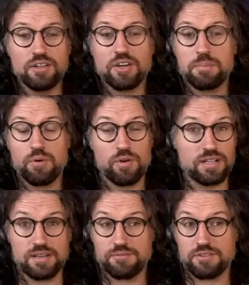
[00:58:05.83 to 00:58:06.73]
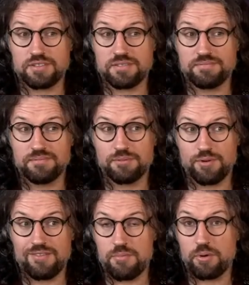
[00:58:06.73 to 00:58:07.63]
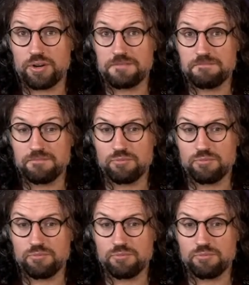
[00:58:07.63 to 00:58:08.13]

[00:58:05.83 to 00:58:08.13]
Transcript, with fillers: look pretty different for everybody.